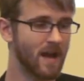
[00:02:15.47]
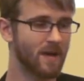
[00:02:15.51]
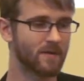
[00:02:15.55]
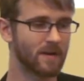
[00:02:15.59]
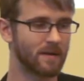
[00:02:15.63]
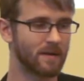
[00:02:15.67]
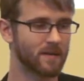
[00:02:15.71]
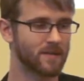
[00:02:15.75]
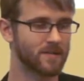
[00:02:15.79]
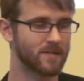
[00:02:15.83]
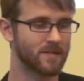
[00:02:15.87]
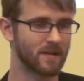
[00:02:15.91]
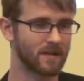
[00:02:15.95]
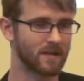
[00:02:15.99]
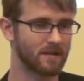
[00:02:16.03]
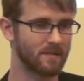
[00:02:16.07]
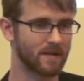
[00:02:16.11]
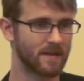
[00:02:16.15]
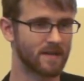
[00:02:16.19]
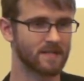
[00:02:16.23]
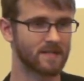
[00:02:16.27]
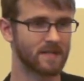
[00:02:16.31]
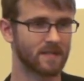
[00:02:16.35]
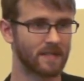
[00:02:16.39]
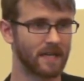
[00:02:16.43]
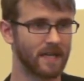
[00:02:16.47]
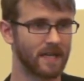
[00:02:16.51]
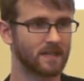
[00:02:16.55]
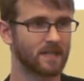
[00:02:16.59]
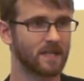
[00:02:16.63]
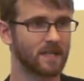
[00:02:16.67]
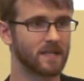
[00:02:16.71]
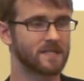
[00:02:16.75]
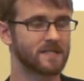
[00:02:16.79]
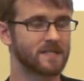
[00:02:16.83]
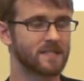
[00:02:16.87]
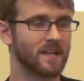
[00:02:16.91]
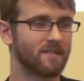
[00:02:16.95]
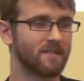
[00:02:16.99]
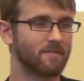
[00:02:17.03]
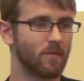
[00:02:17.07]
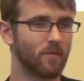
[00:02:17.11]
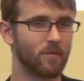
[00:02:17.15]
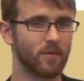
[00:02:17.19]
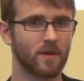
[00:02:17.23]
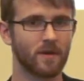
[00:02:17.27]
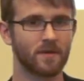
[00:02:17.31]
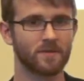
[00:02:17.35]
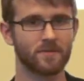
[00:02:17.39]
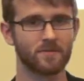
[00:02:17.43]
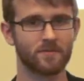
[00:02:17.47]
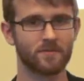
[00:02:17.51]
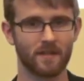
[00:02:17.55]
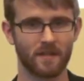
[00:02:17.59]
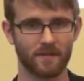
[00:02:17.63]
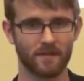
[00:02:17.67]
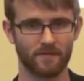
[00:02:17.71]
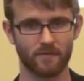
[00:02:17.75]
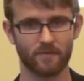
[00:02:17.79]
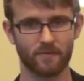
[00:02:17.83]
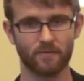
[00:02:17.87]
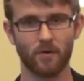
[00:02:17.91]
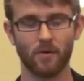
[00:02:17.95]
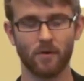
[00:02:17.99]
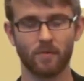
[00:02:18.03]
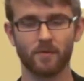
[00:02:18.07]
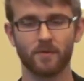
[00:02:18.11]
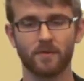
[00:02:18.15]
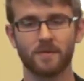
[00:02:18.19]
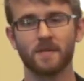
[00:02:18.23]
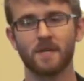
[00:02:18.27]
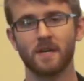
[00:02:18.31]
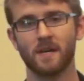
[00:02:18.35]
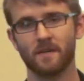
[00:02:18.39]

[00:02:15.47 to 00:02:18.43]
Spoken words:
what I'm going to talk about is the landline stuff, but we also do that for mobile.